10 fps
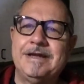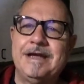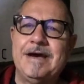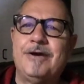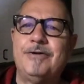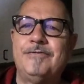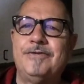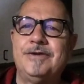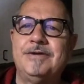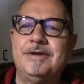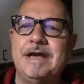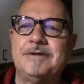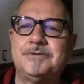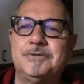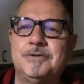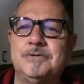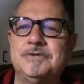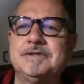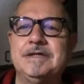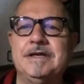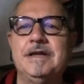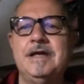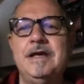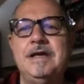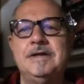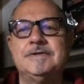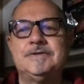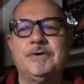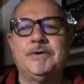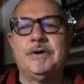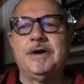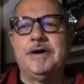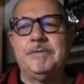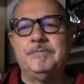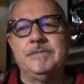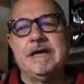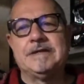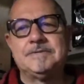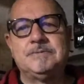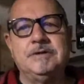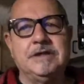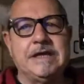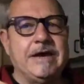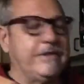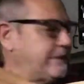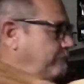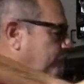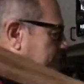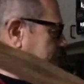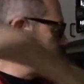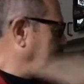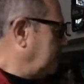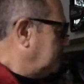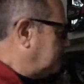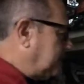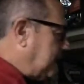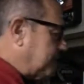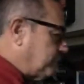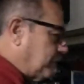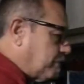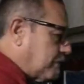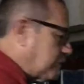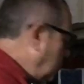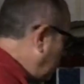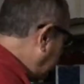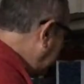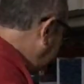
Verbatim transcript: out of the natural goat skin. So um, that's really how that works. So that's where we're going.